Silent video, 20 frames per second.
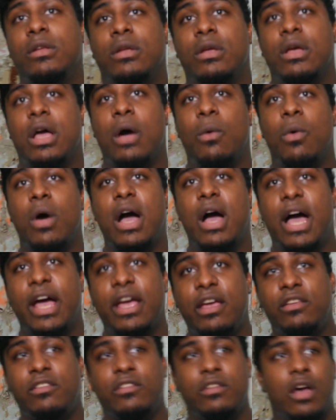I want
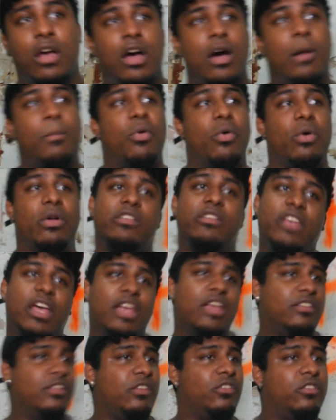okay. Ice. Uh, Born
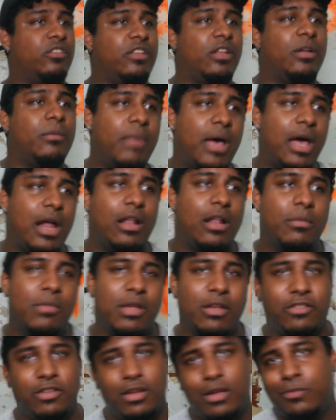said he's interested in battling
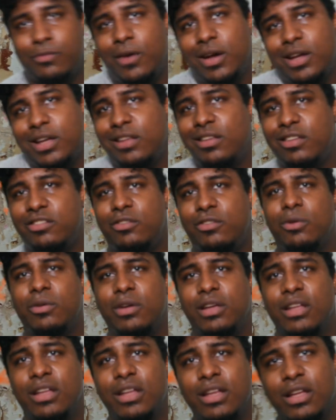me. Shit, fuck it, let's do it.